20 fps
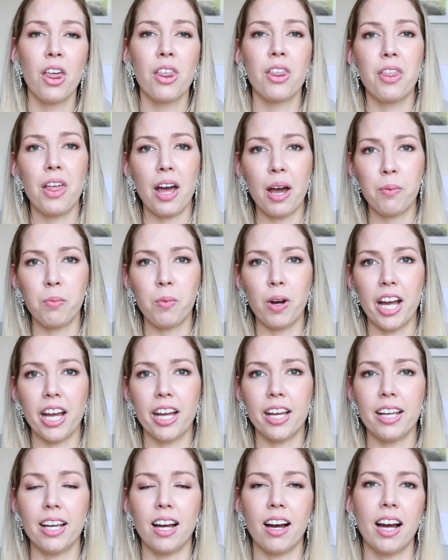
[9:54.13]
That
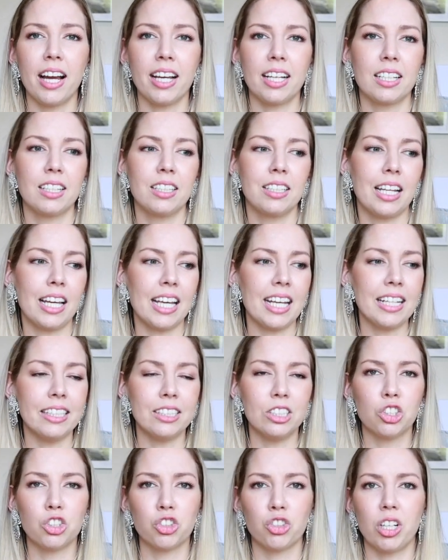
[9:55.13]
way I can eat
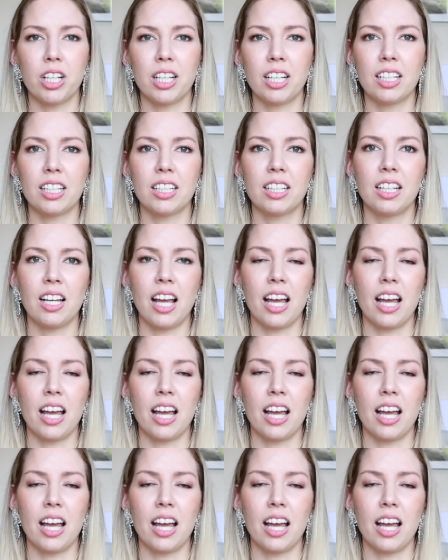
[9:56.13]
and drink